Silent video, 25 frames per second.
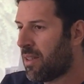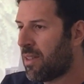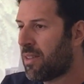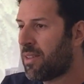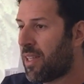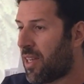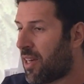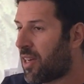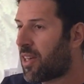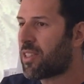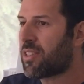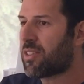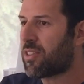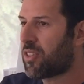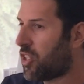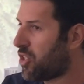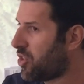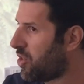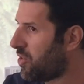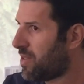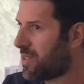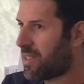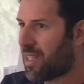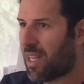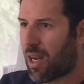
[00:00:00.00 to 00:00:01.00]
There are
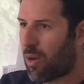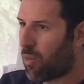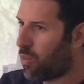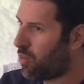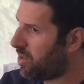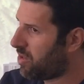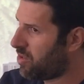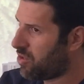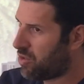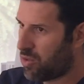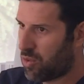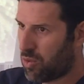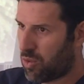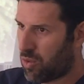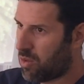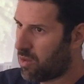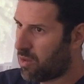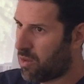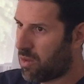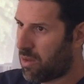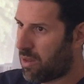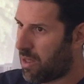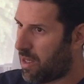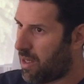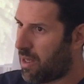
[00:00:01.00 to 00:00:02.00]
surgeries that I wouldn't
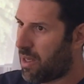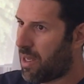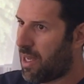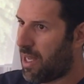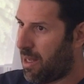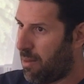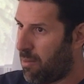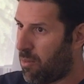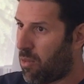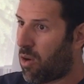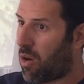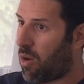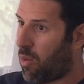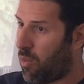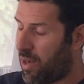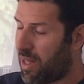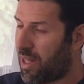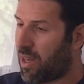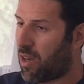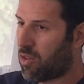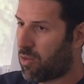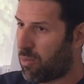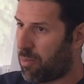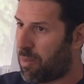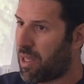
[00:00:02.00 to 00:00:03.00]
do anymore
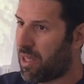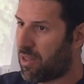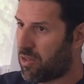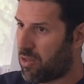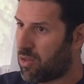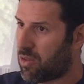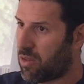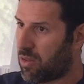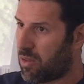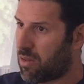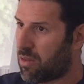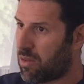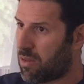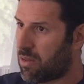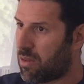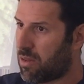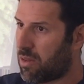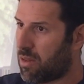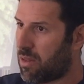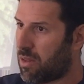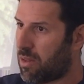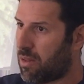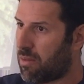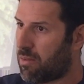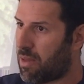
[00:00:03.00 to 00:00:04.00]
without piezo.
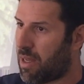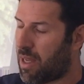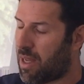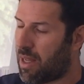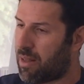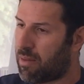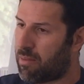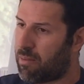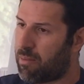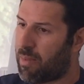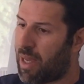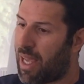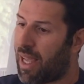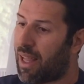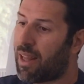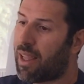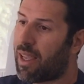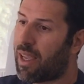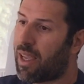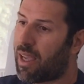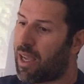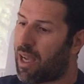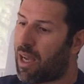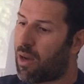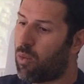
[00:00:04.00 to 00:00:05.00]
And
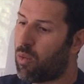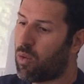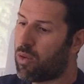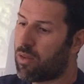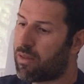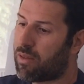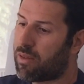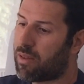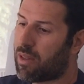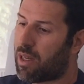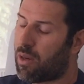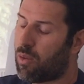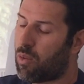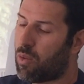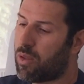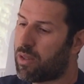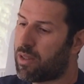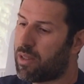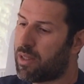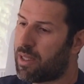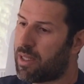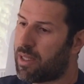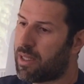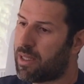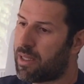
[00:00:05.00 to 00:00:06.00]
mainly I would
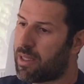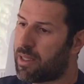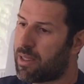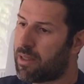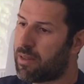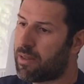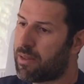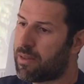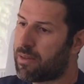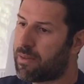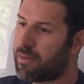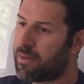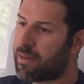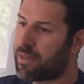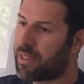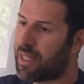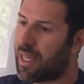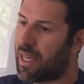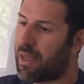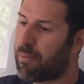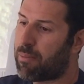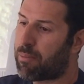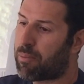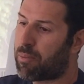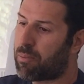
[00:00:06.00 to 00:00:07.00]

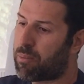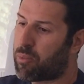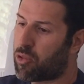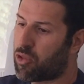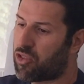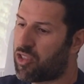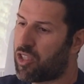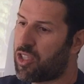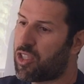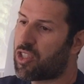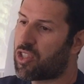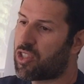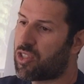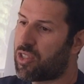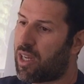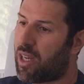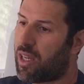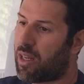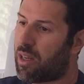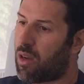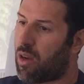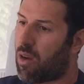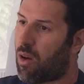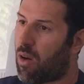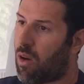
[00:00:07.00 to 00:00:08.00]
say procedures
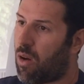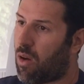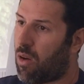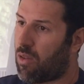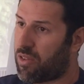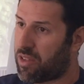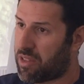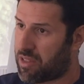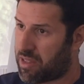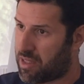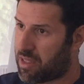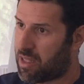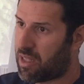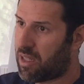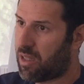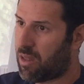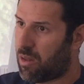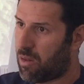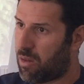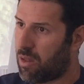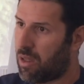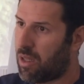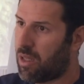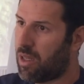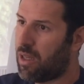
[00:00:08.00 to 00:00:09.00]
done on the
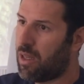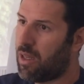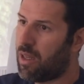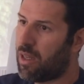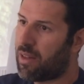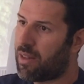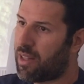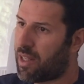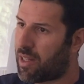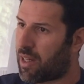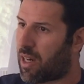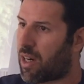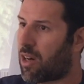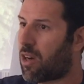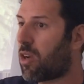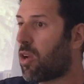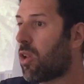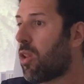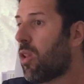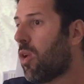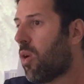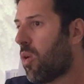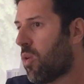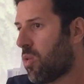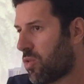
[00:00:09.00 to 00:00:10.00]
skull that are
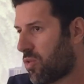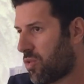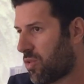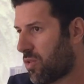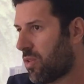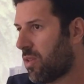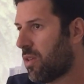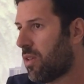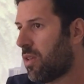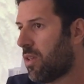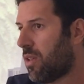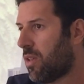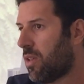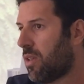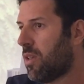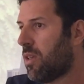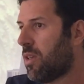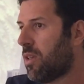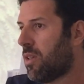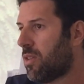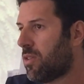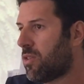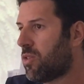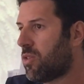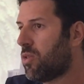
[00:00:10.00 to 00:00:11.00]
close
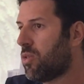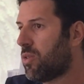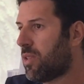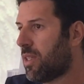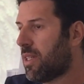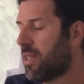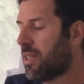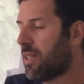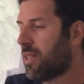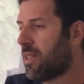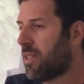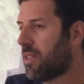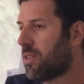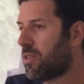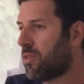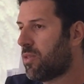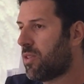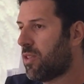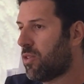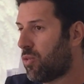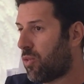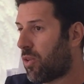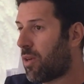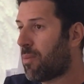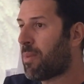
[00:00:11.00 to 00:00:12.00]
to
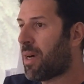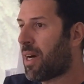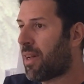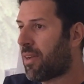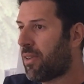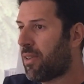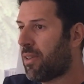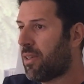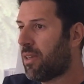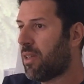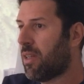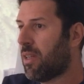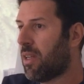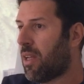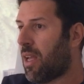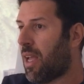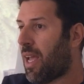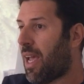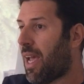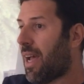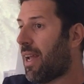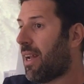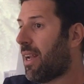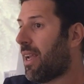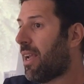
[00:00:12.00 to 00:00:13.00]
the dura mater,
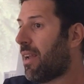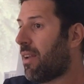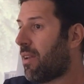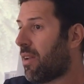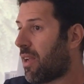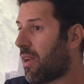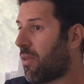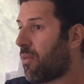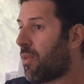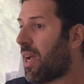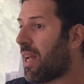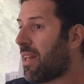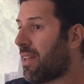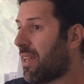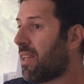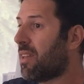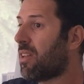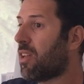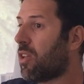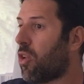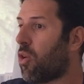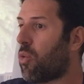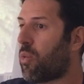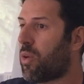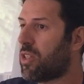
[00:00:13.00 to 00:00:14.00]
and in
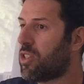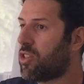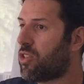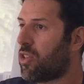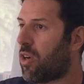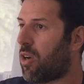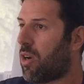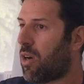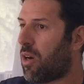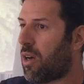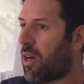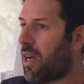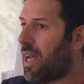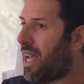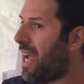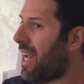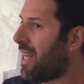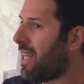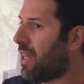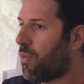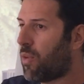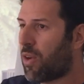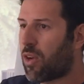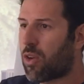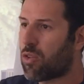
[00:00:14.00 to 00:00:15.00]
the lower jaw,
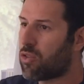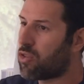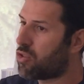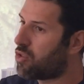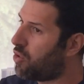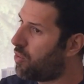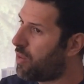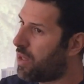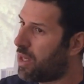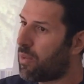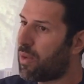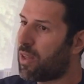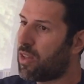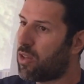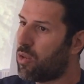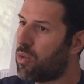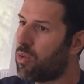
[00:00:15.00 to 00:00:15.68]
any recontouring